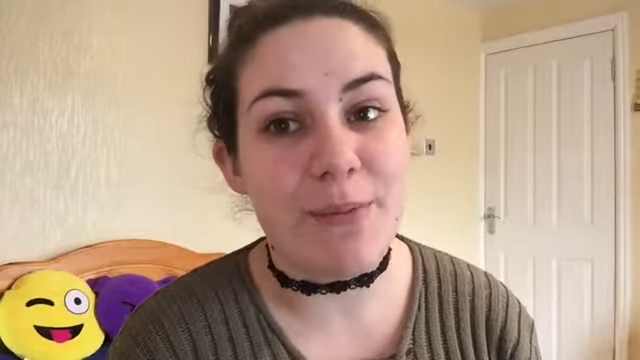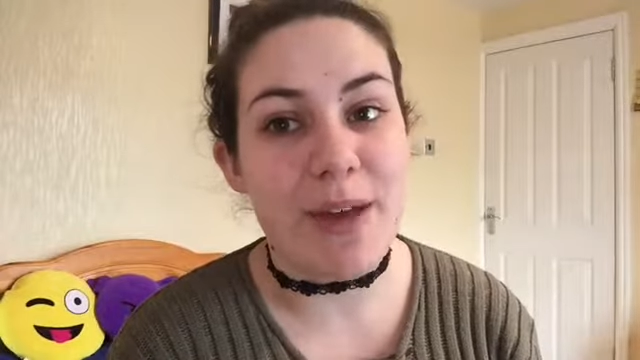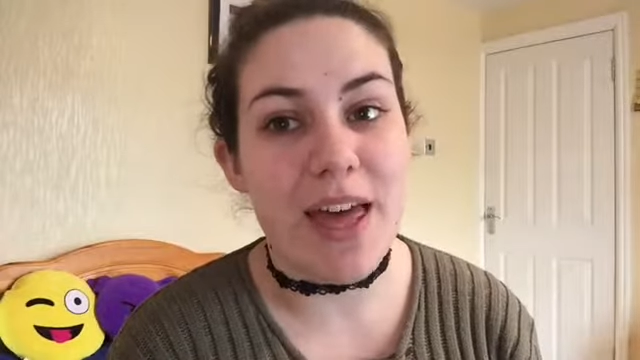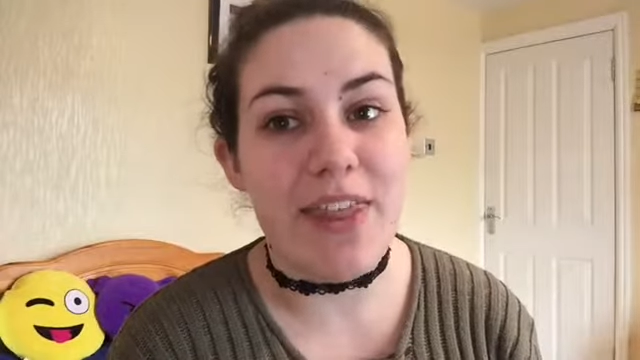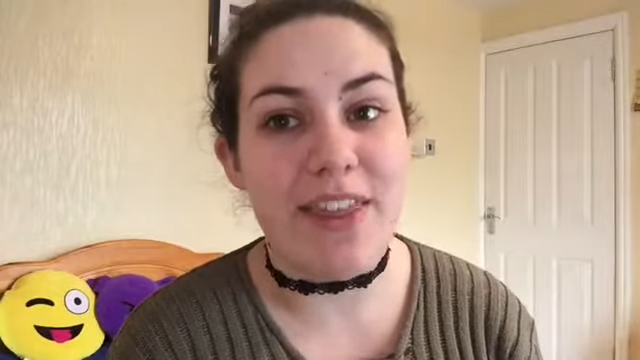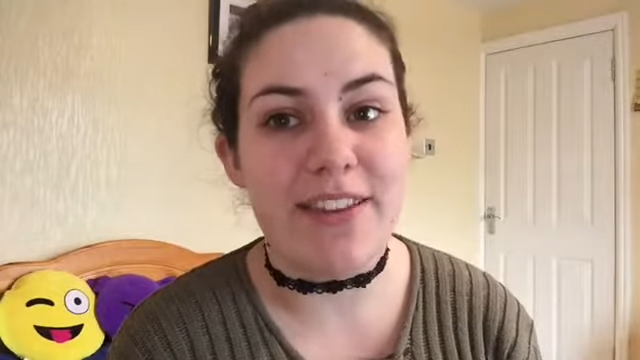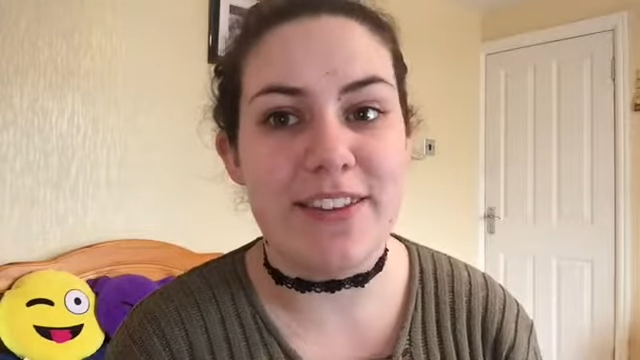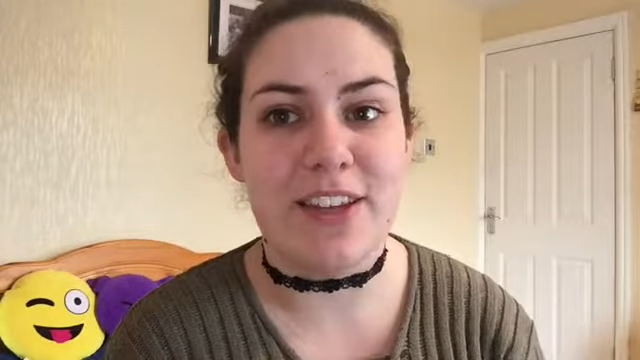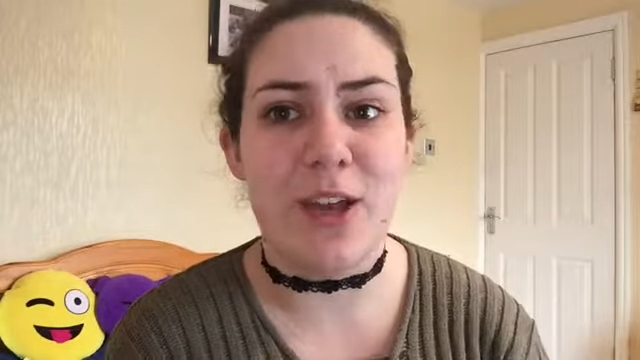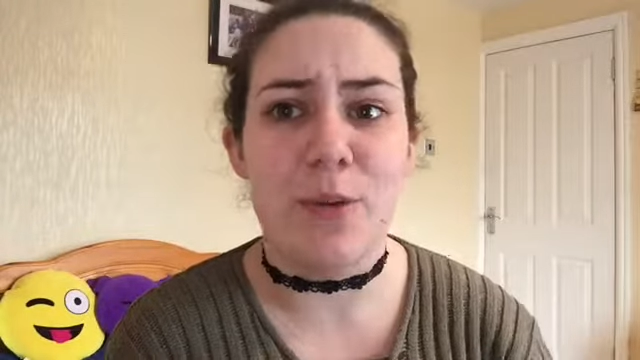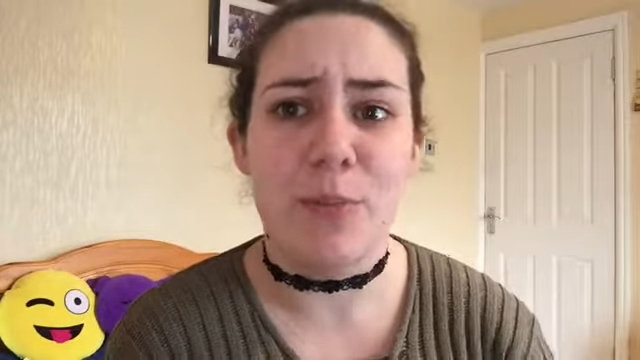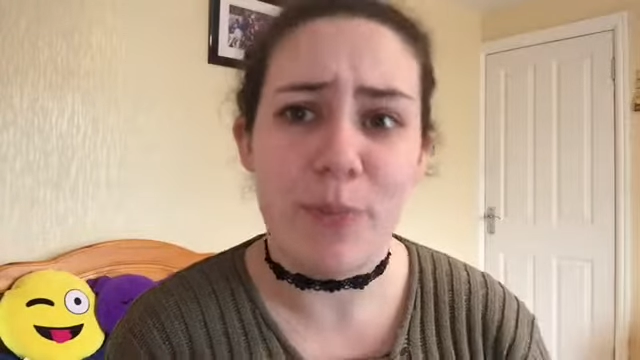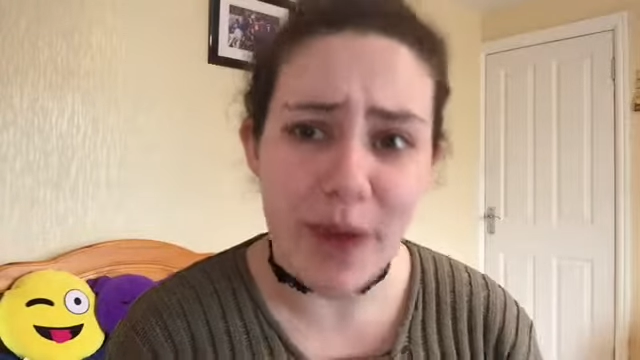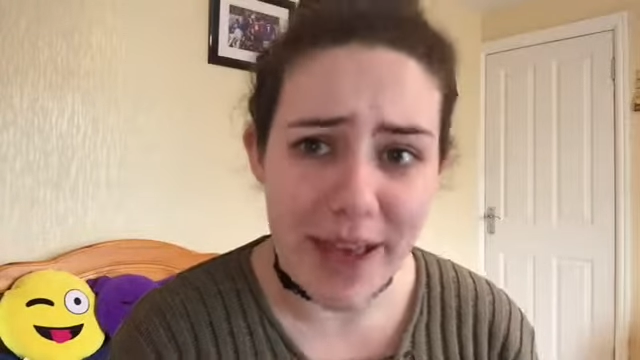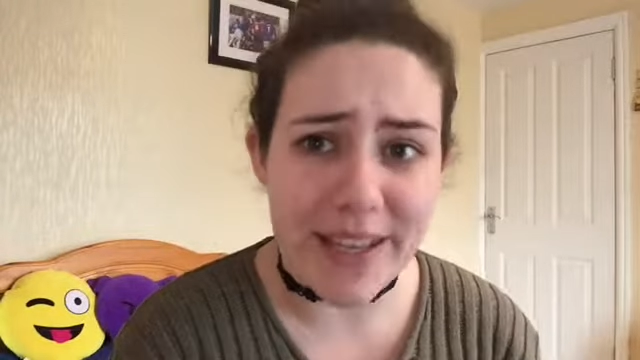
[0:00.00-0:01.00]
back than to go
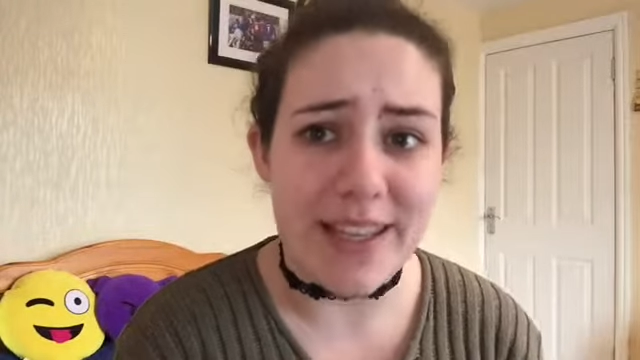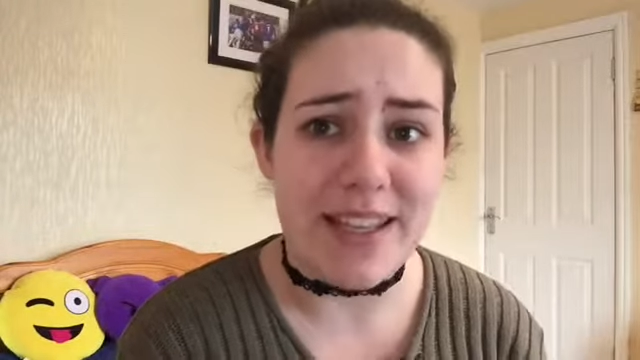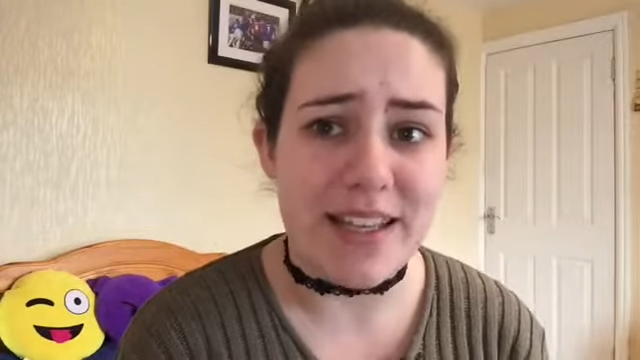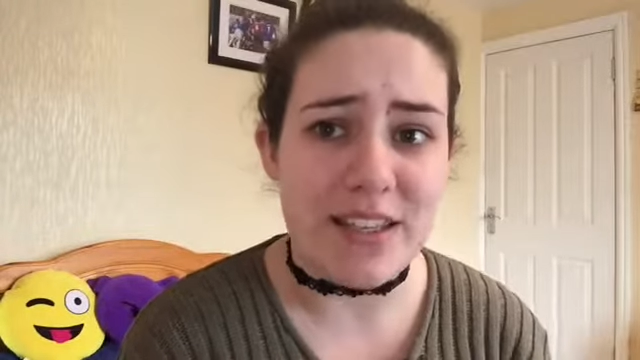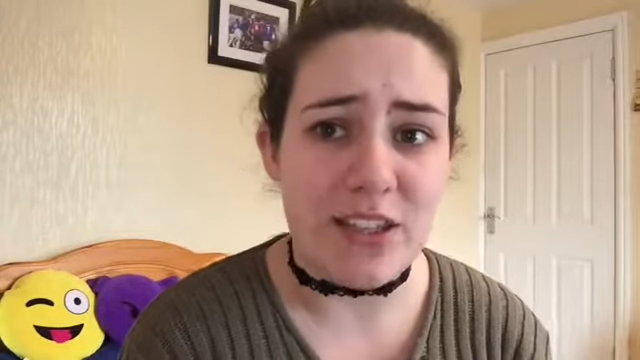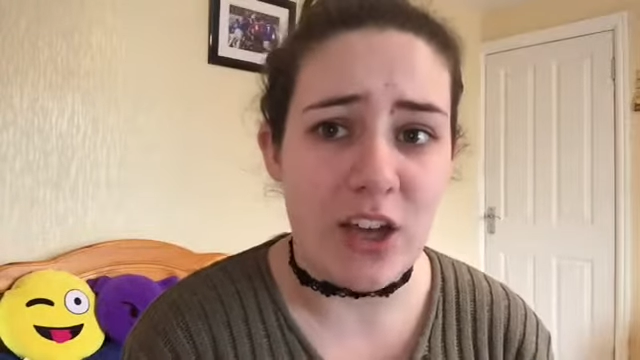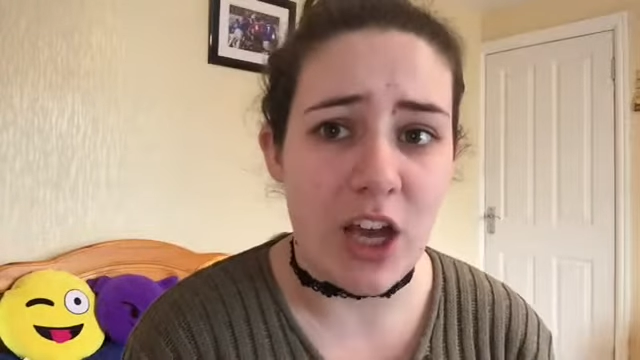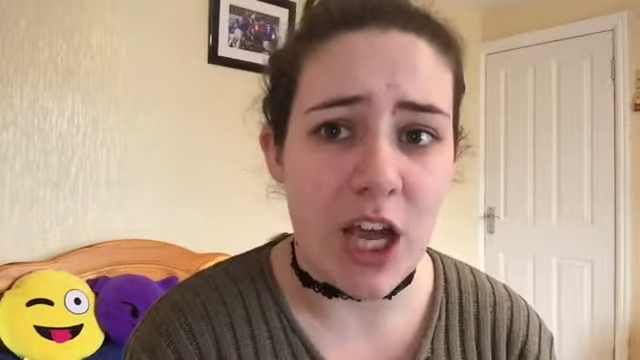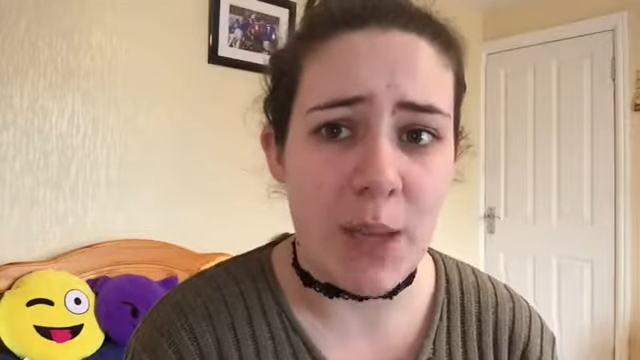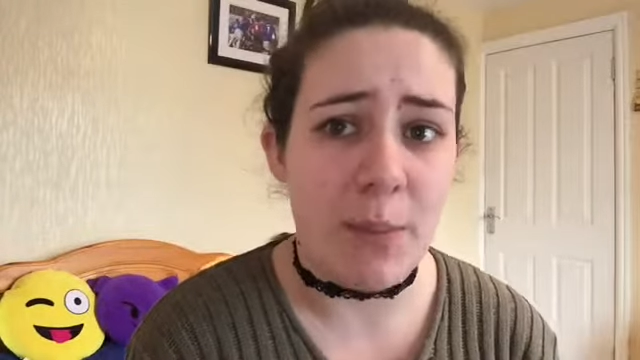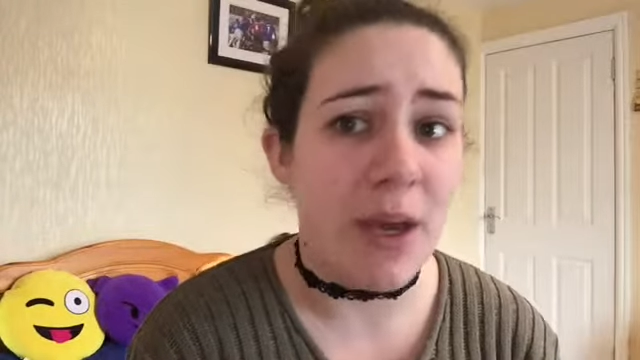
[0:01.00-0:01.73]
back in time.